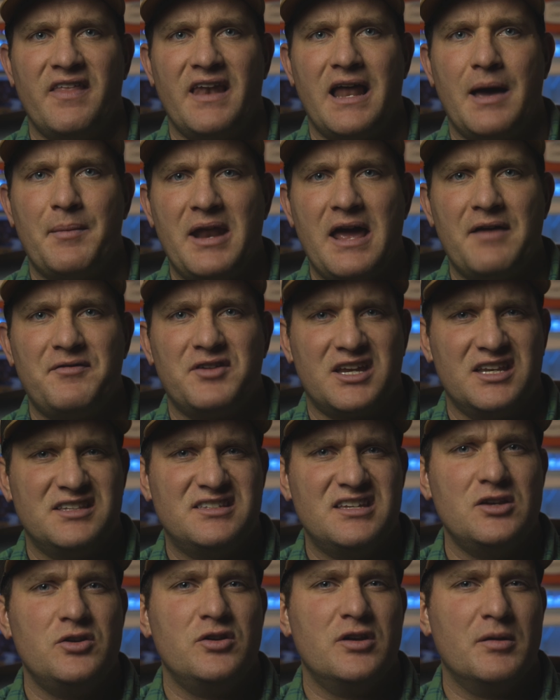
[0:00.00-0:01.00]
that I'm gonna have to
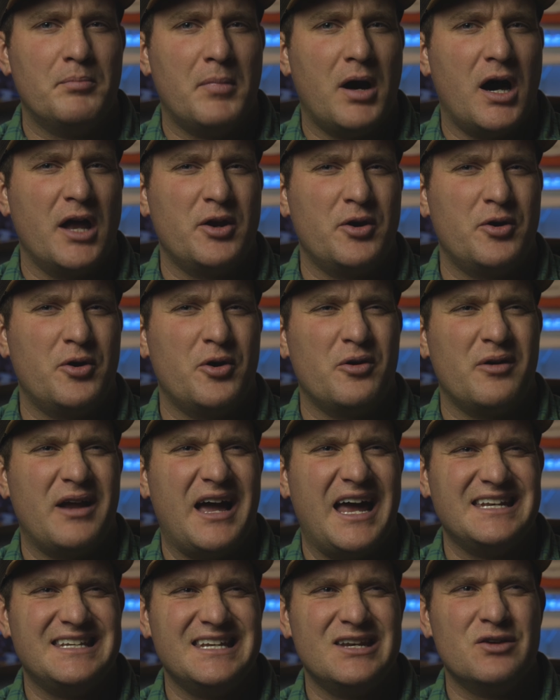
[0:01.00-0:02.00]
continue to monitor.
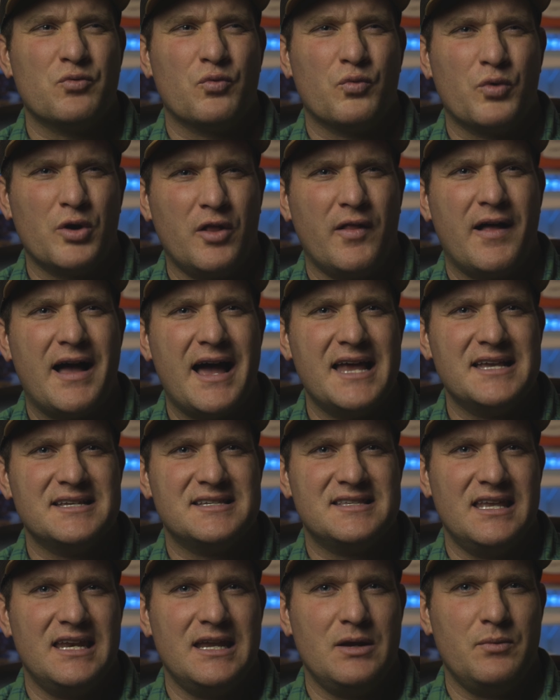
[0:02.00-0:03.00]
I didn't
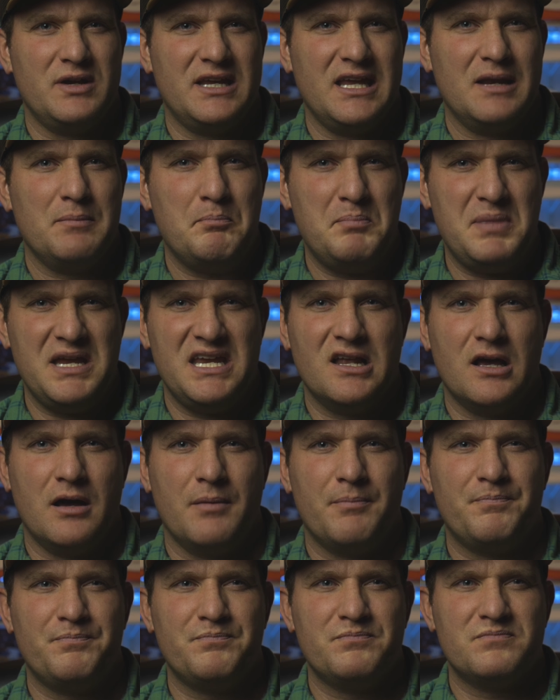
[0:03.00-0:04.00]
realize that it would get beat
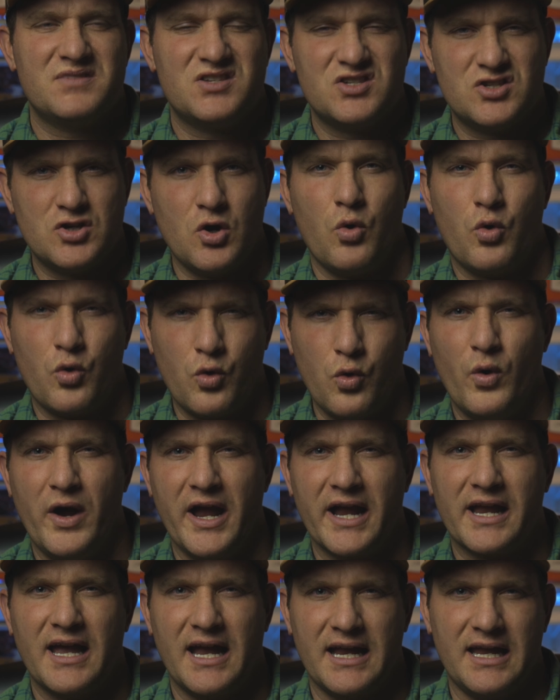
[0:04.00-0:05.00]
up so
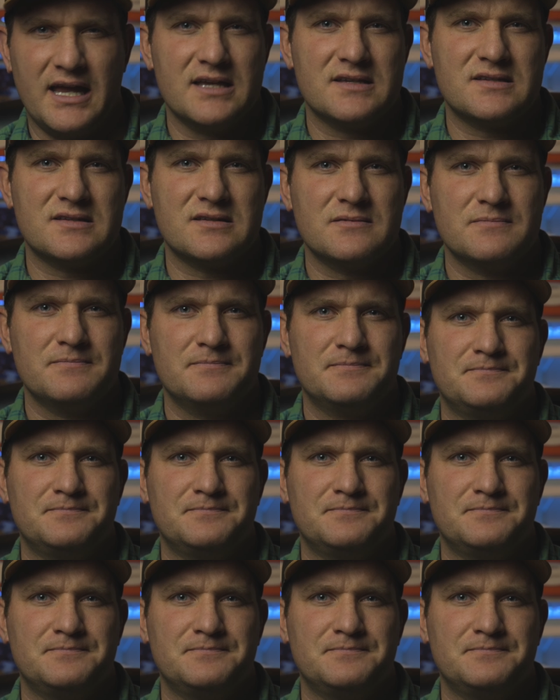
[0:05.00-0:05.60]
quick, I guess.